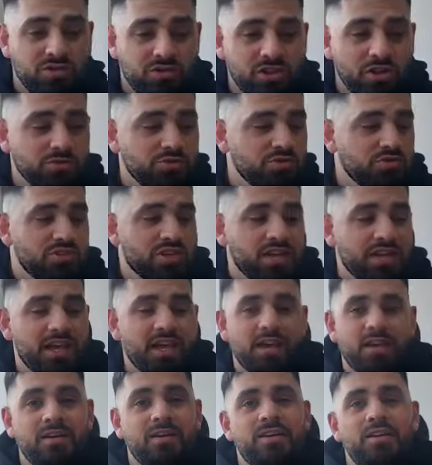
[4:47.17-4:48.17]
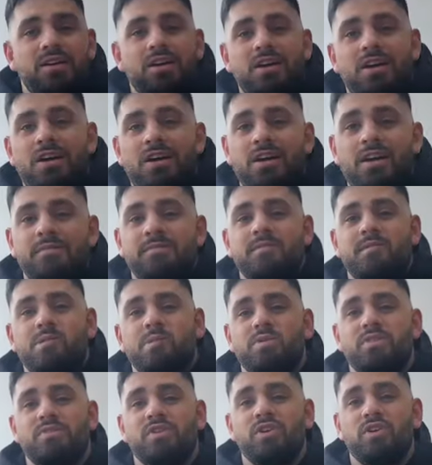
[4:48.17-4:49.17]
you don't usually get
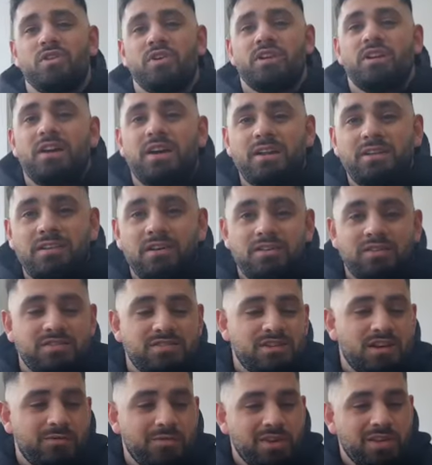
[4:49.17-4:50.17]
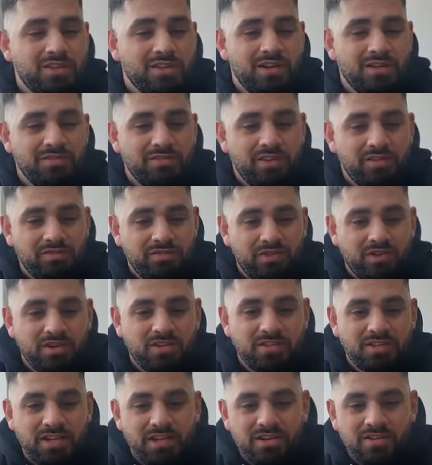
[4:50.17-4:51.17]
um, with a lot of Nike dunks. I mean, and for
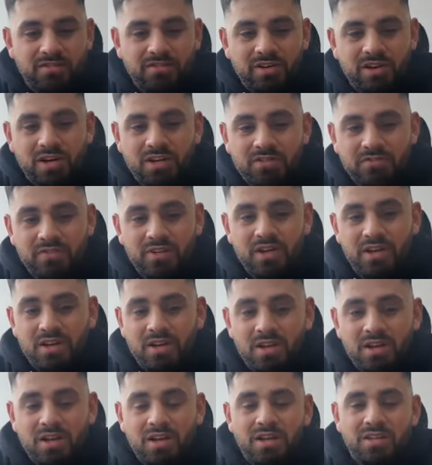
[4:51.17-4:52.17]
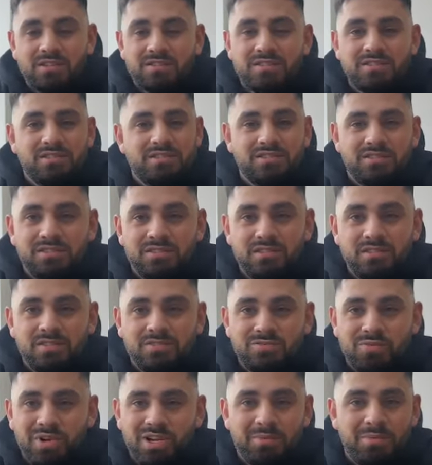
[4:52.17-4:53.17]
the sake of kind of
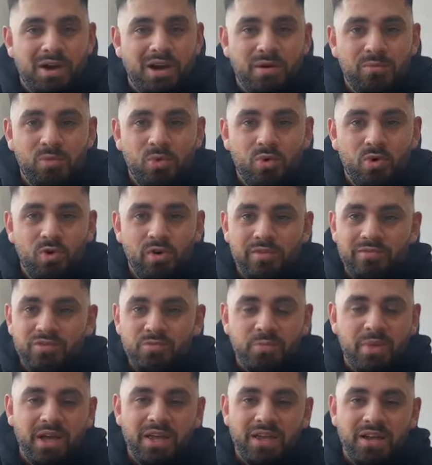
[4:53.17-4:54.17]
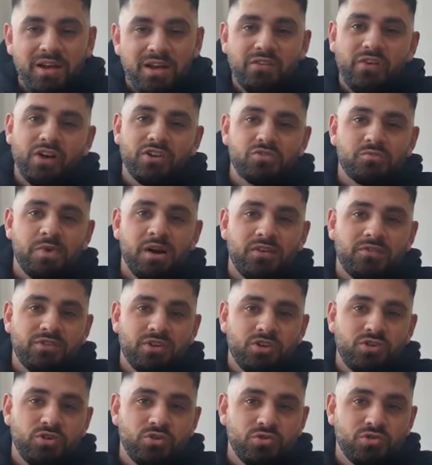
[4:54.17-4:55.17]
twenty pound more, if you pay kind of hundred pound
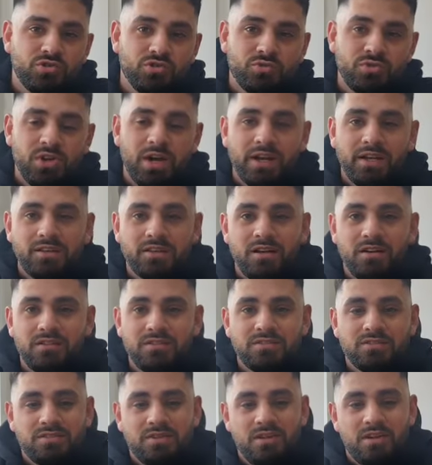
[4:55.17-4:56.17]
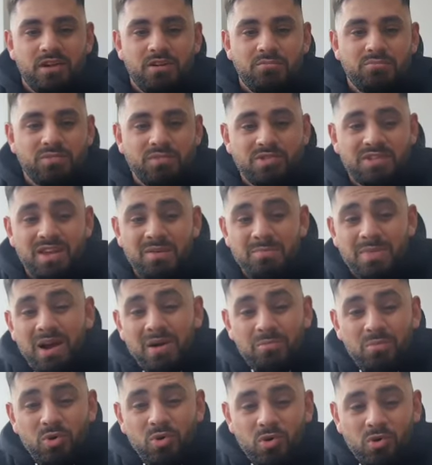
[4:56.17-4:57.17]
for your usual Nike Dunks, um, ten
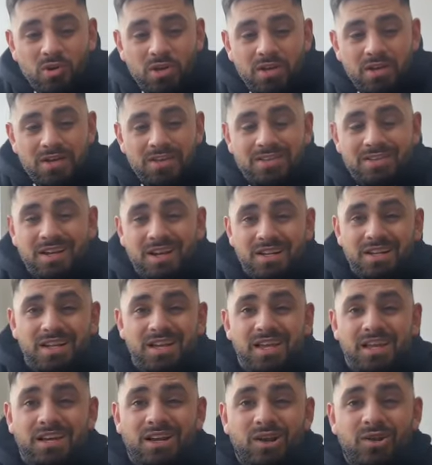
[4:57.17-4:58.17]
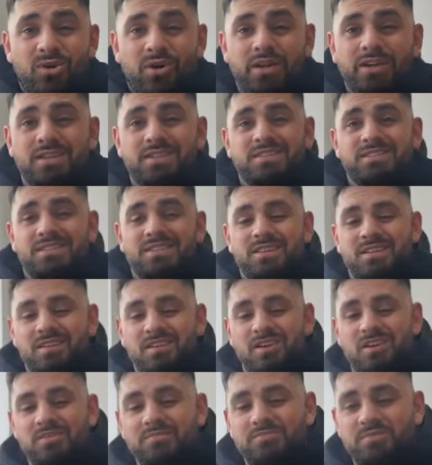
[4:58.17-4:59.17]
pound more, you're kind of getting a lot in this
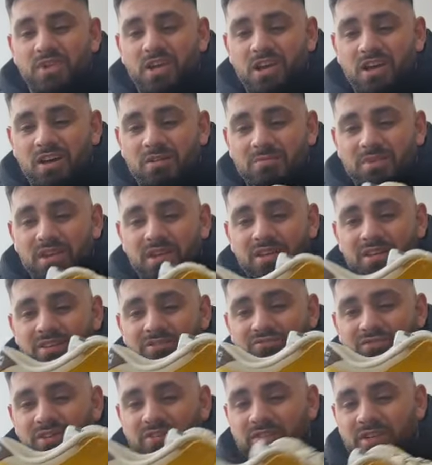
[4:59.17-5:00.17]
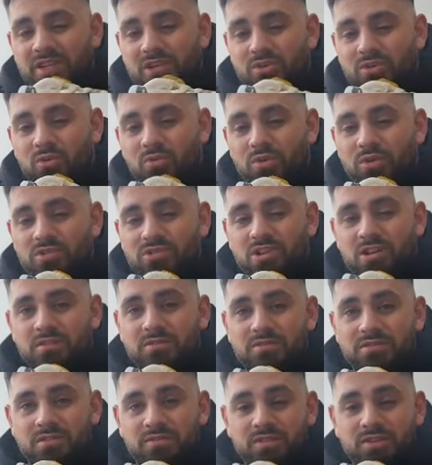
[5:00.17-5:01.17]
sneaker. Um, it, it's really really cool in
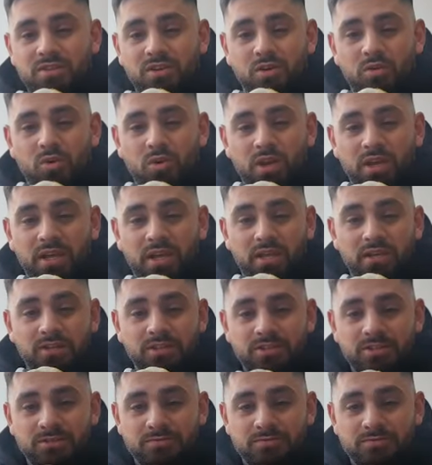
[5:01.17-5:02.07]
terms of the quality,